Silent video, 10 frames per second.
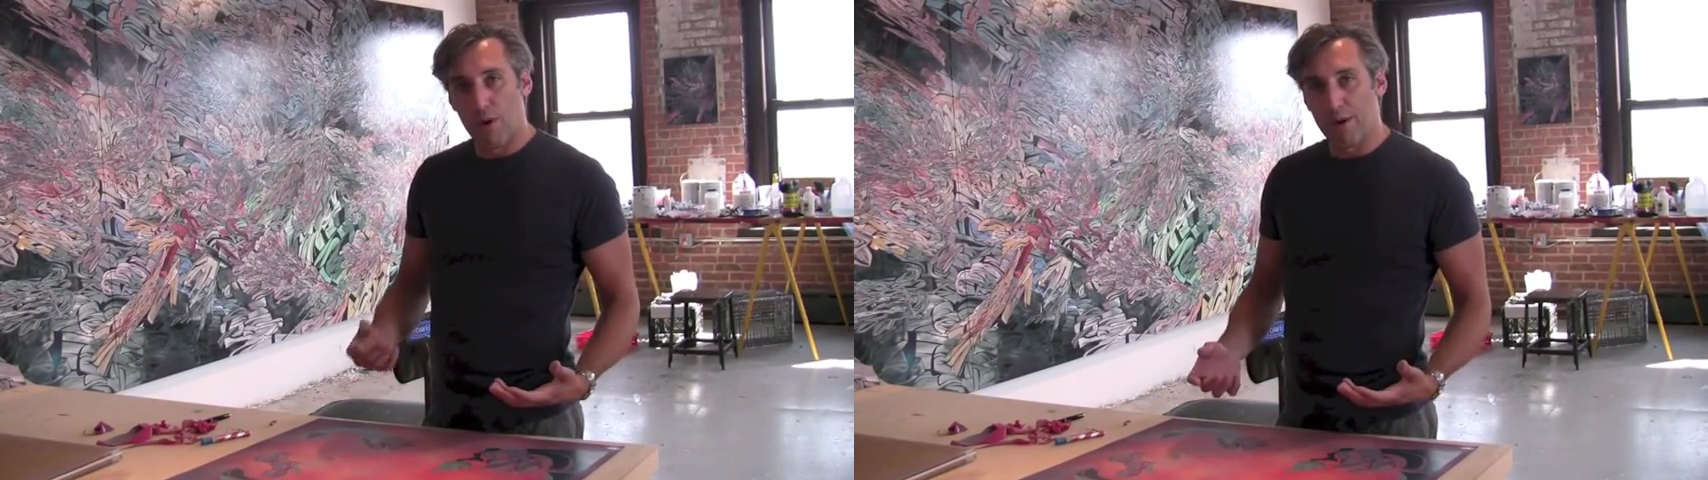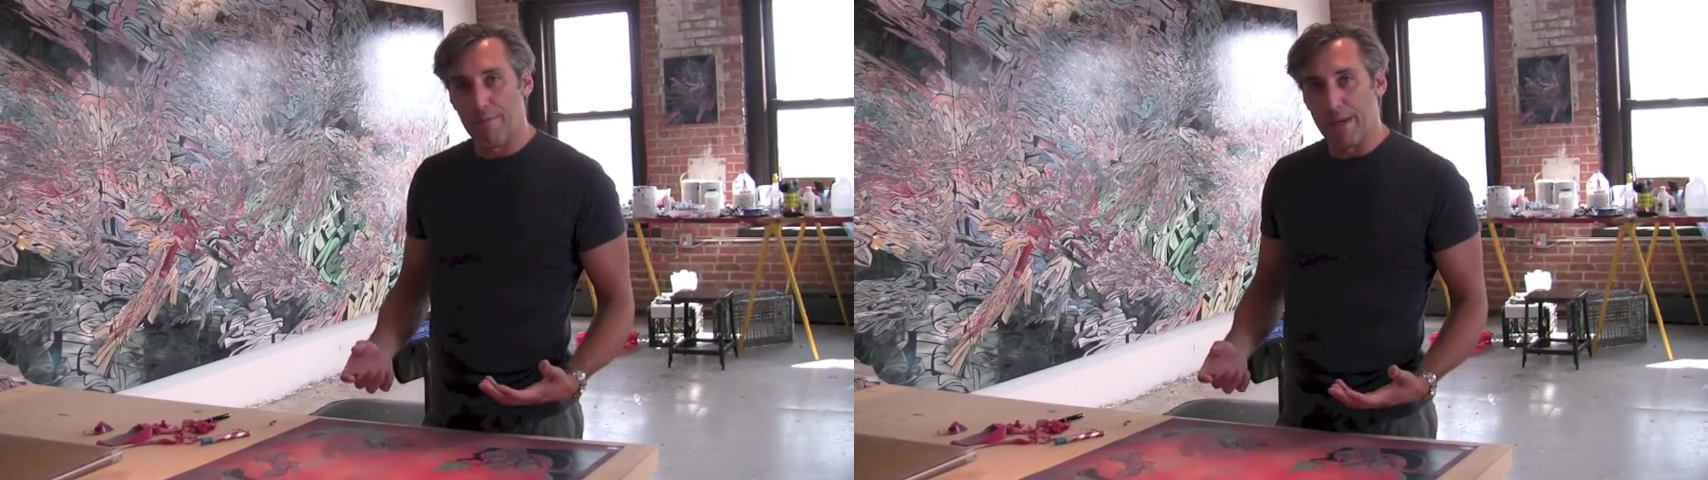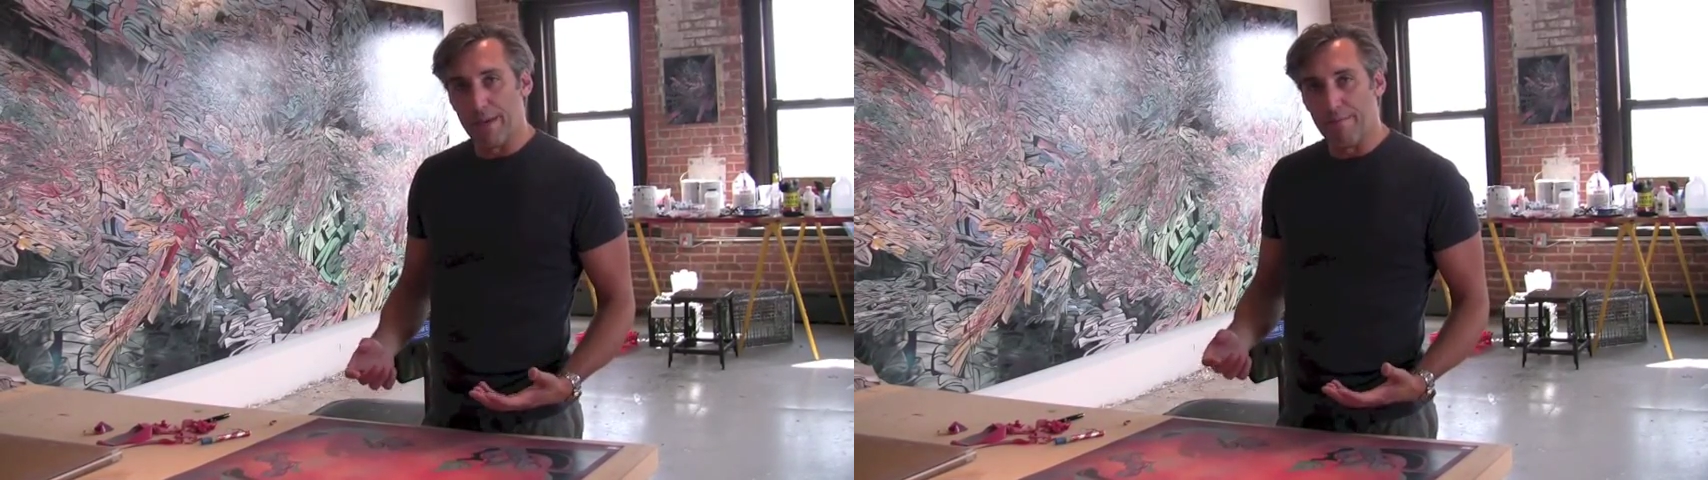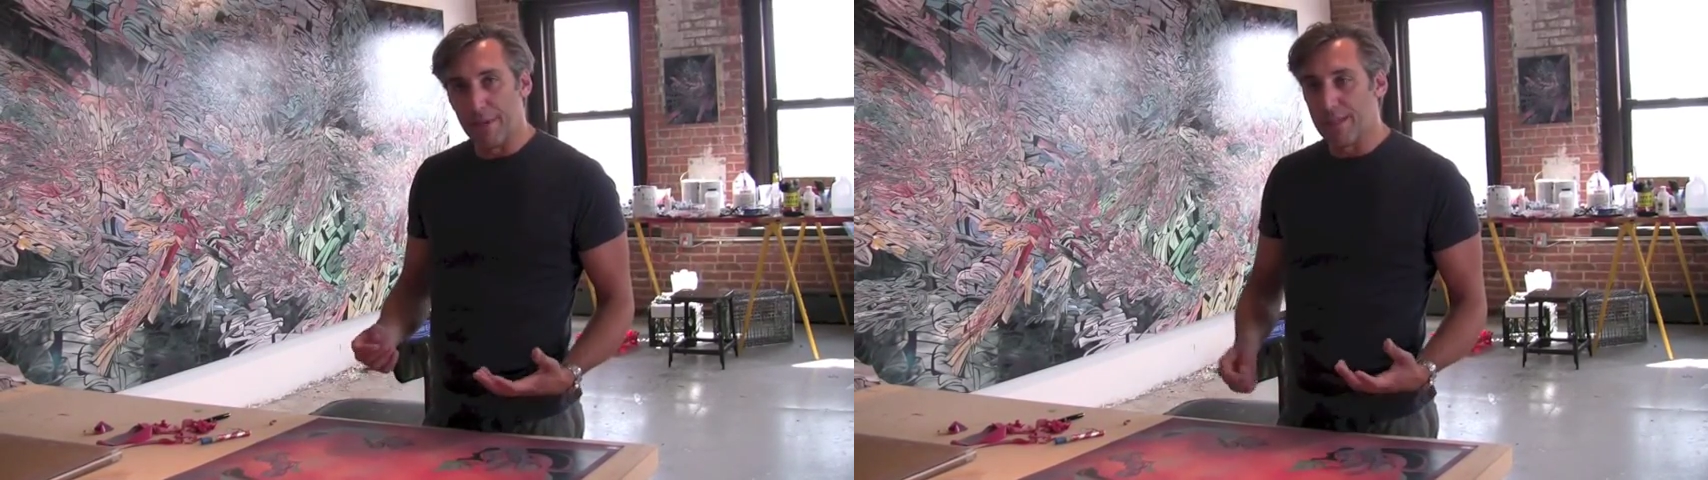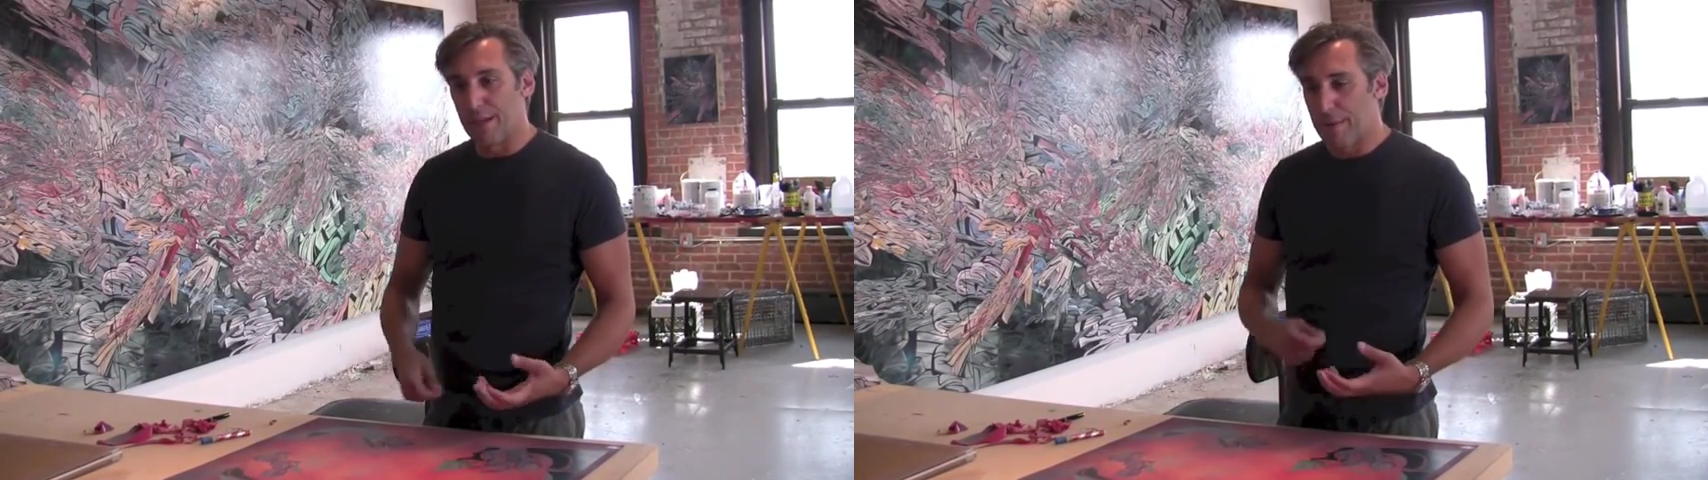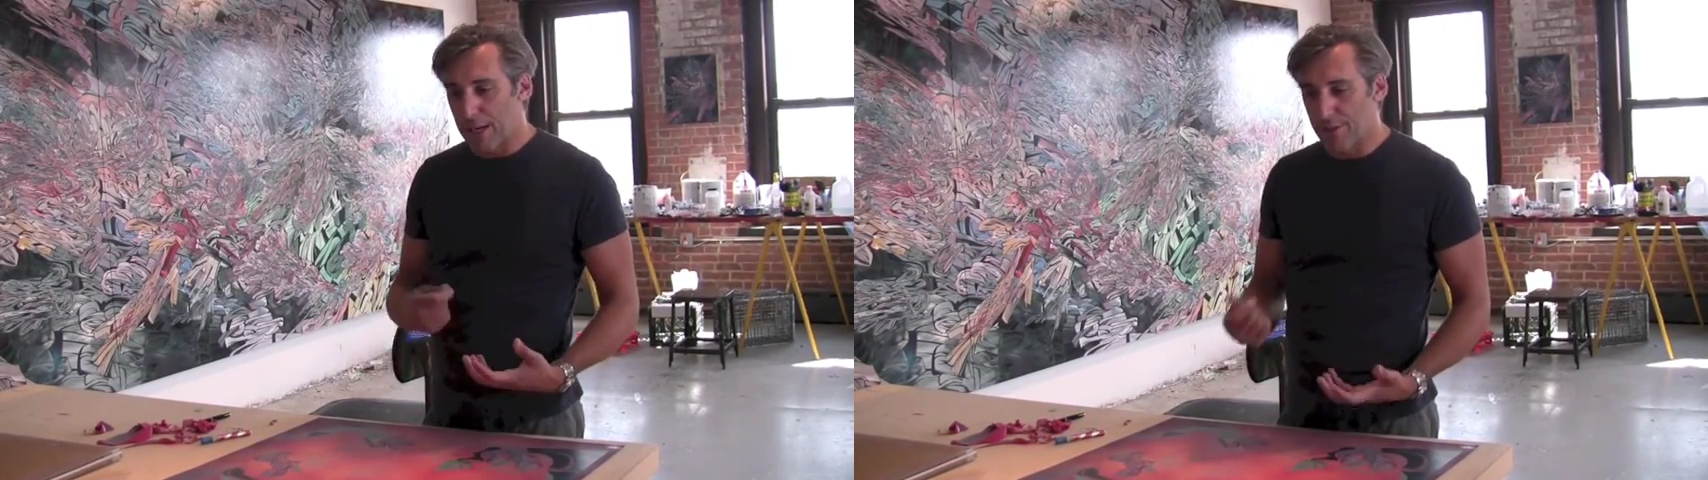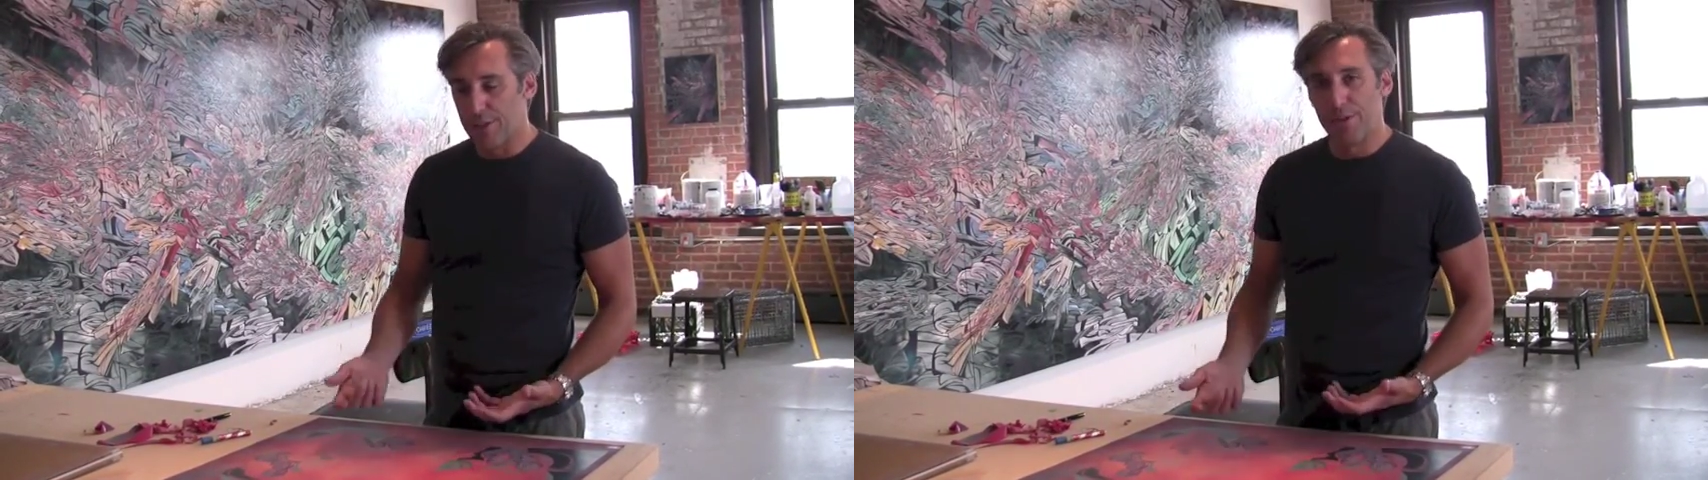want to be because I'm actually